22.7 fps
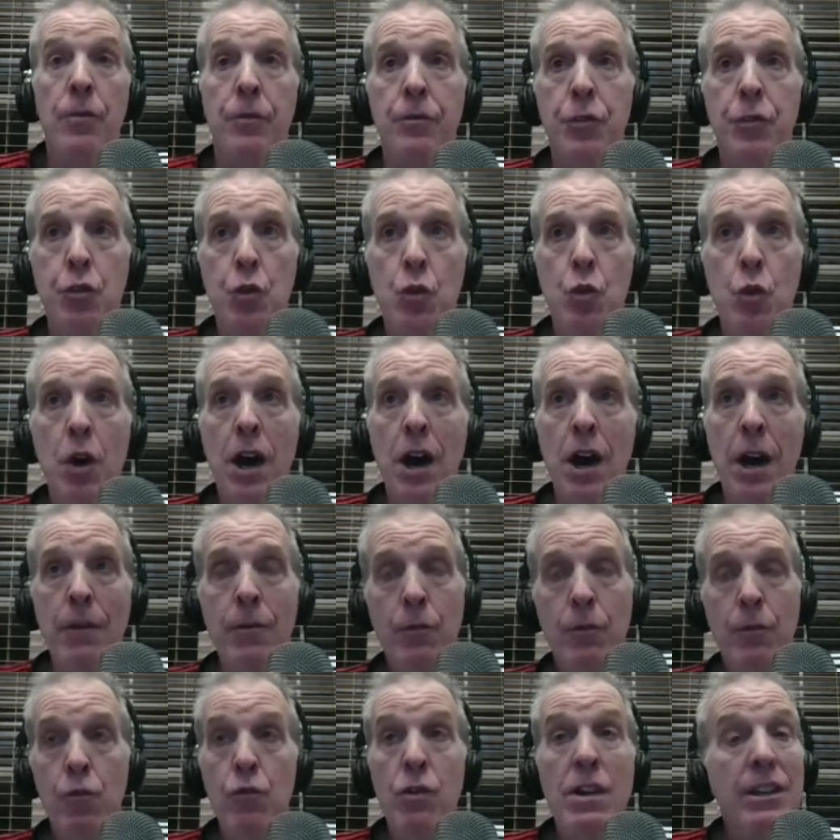to
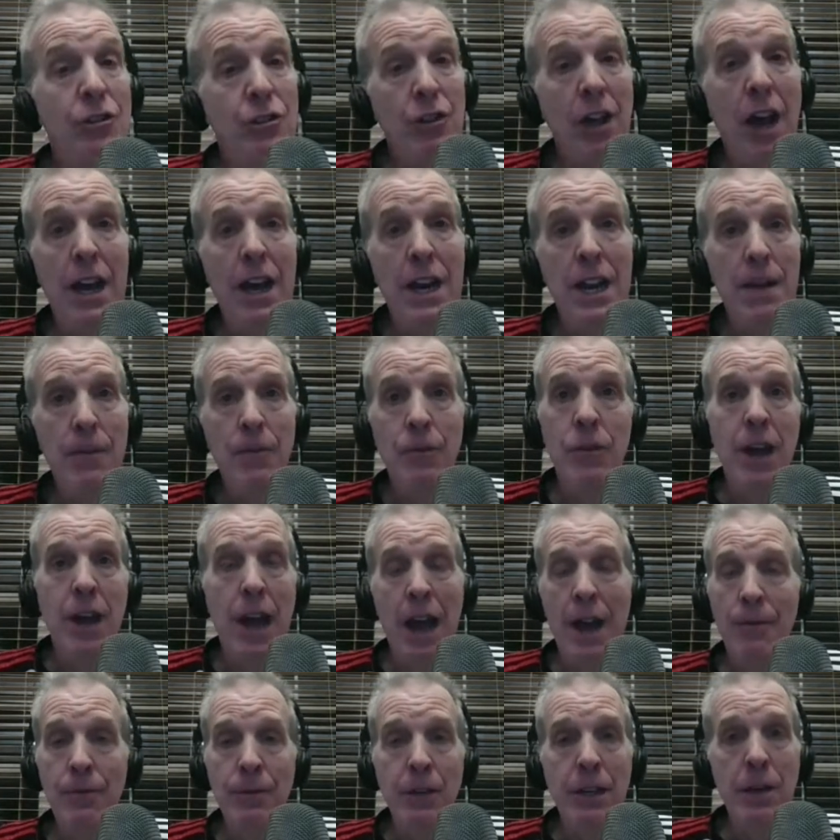re-sign him to
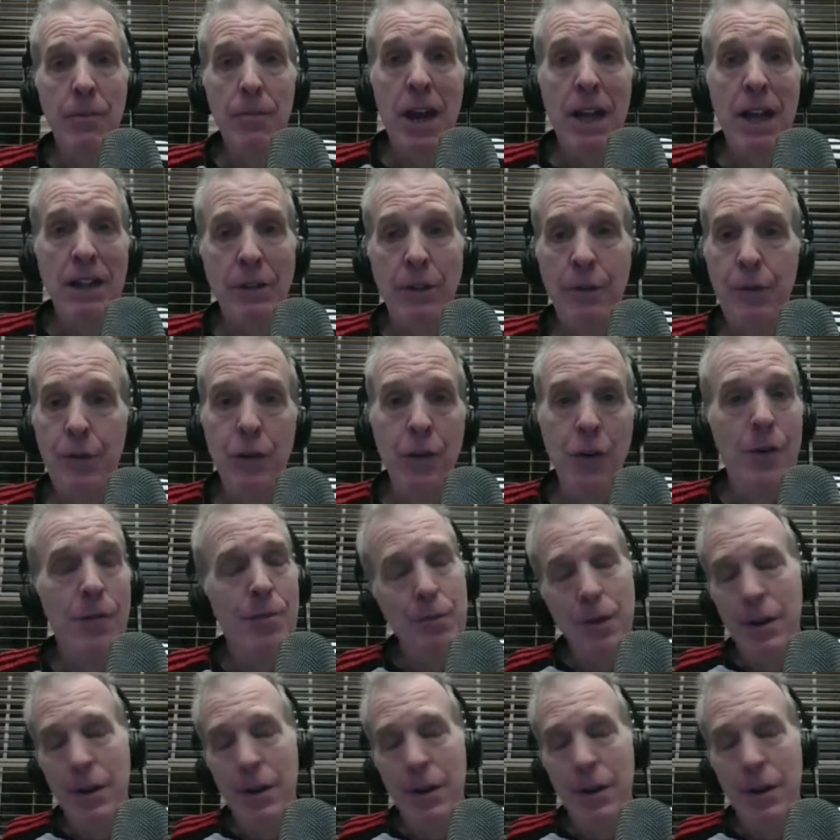have him come back to Fulham,